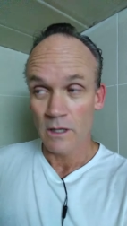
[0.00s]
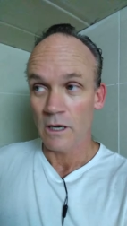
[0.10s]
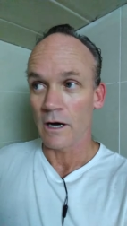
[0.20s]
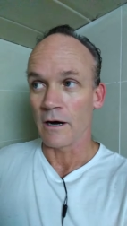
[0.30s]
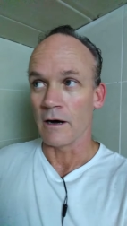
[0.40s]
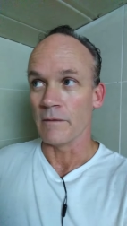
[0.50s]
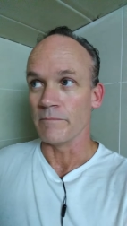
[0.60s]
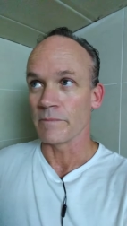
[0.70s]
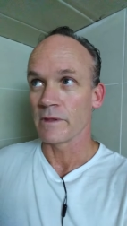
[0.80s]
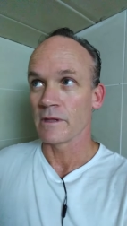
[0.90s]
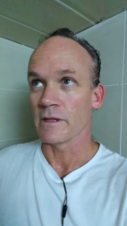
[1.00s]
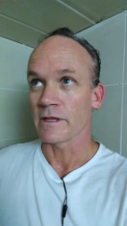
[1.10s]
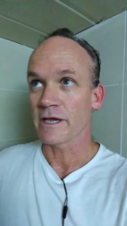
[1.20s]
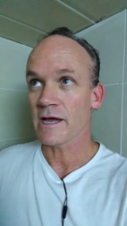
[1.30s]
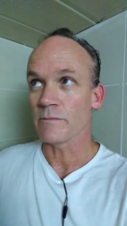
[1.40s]
and the
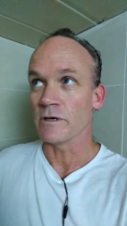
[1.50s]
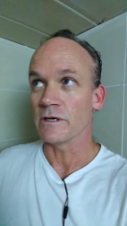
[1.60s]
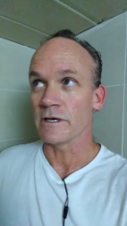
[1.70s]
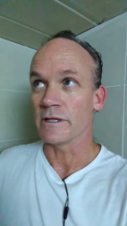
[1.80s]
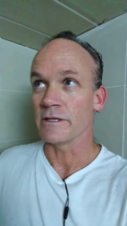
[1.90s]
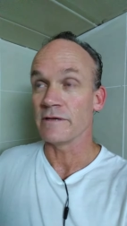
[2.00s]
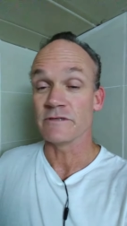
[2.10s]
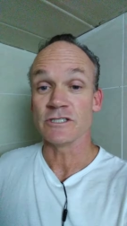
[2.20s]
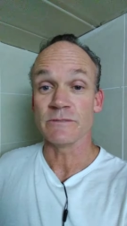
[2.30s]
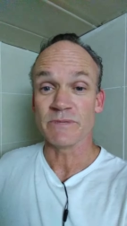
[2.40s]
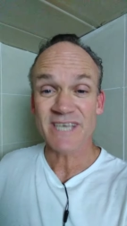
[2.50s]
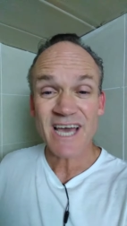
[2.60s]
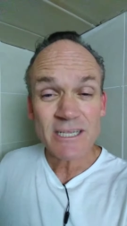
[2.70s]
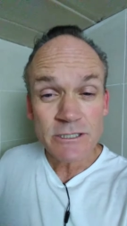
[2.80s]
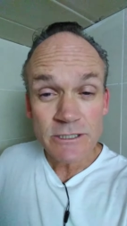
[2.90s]
camera and even
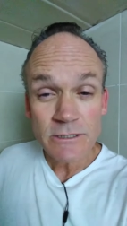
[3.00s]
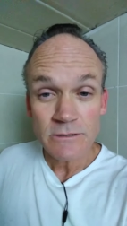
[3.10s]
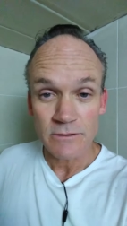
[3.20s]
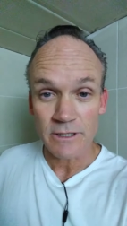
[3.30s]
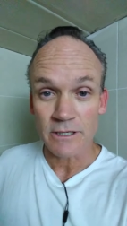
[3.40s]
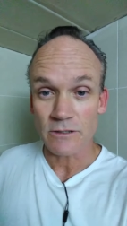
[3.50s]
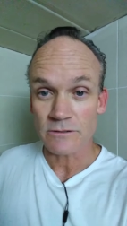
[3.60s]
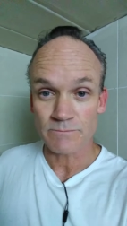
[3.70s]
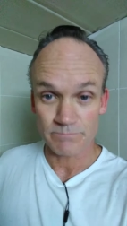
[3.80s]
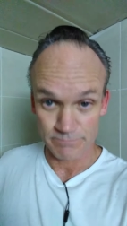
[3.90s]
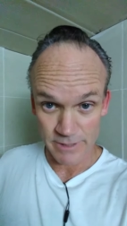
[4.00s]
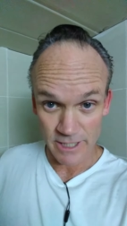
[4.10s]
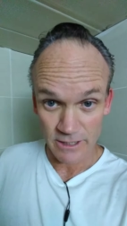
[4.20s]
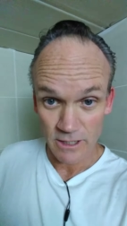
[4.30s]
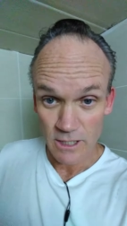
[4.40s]
GPS, okay, it goes
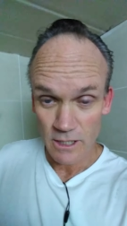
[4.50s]
back.